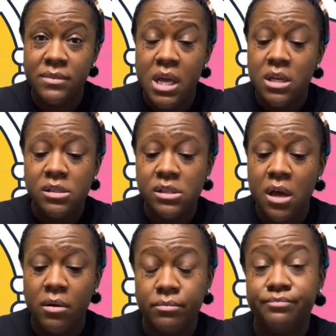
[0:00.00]

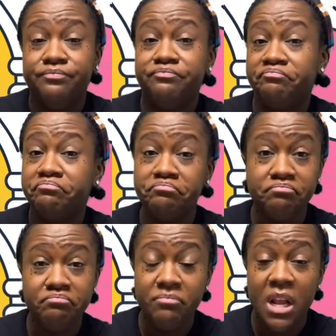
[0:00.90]
So,
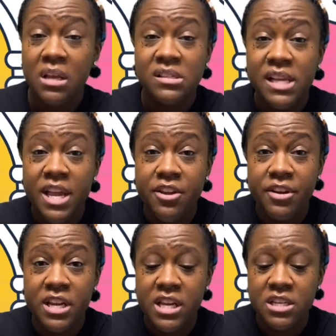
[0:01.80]
say you're in the
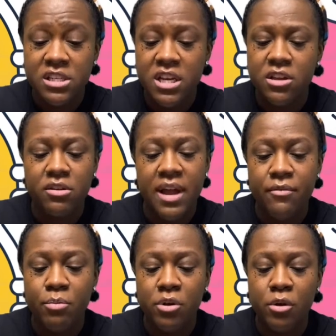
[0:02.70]
kitchen, you don't have a
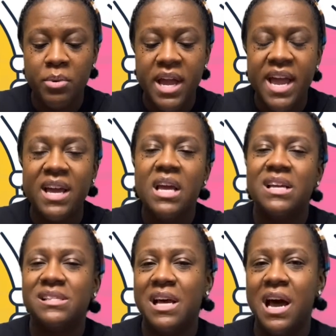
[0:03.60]
Brillo pad, it's
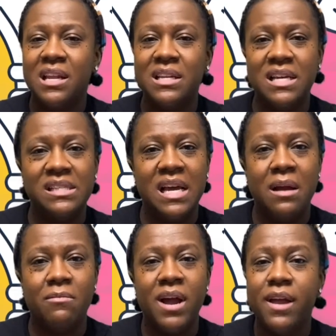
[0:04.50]
the holiday time,
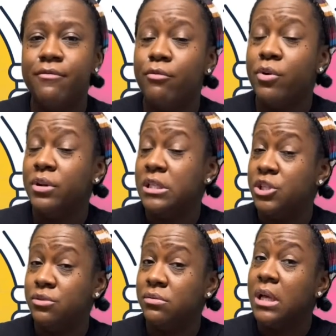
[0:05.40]
right? Foil is
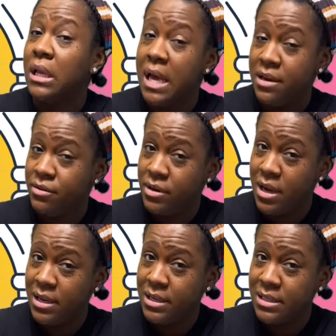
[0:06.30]
used a lot during the
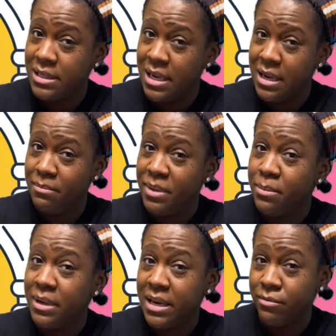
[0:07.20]
holiday time. People
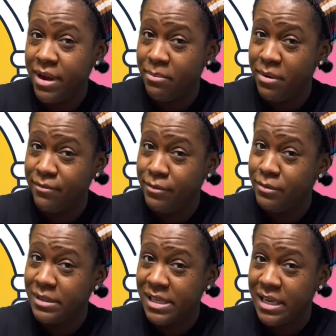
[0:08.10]
like to wrap up food
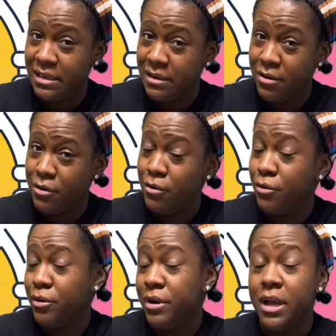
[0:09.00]
and take it to go,
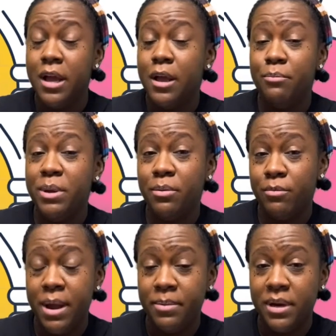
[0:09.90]
or people are
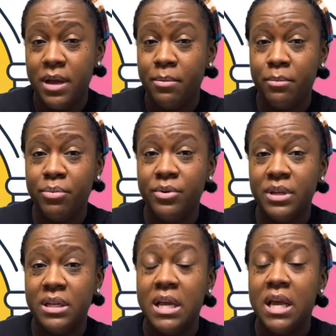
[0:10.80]
wrapping it up and
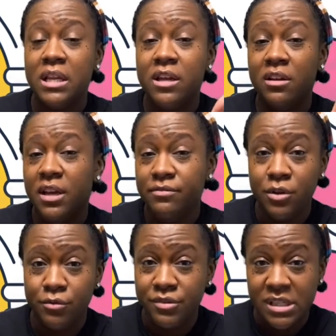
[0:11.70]
putting their
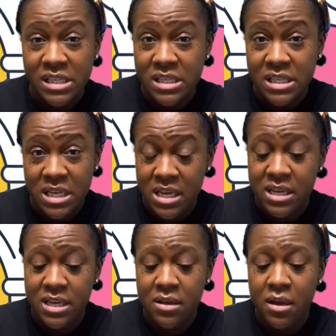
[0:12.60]
leftovers in the
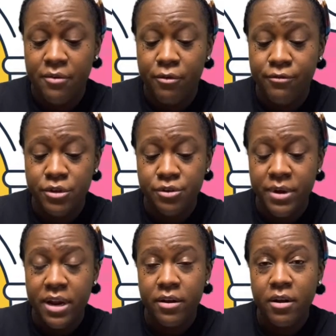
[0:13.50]

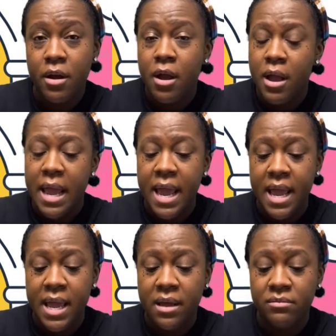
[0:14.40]
refrigerator,
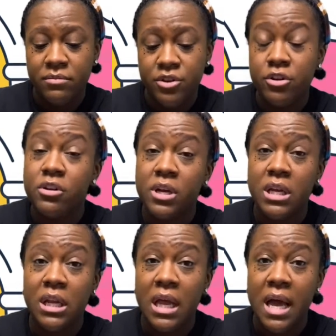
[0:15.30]
and you're cooking a
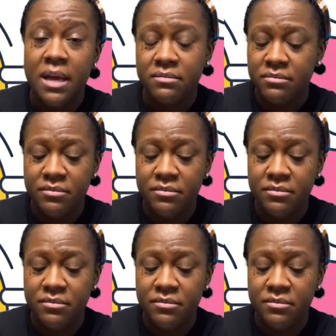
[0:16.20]
lot.